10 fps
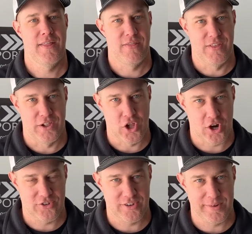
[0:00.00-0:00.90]
The
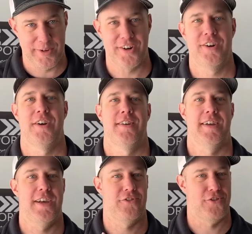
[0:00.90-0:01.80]
launch limiter
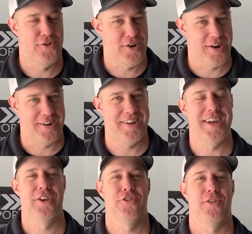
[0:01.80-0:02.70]
is not
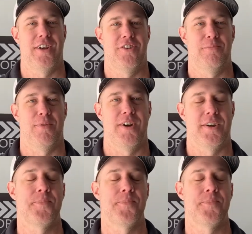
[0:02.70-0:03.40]
a Transbrake.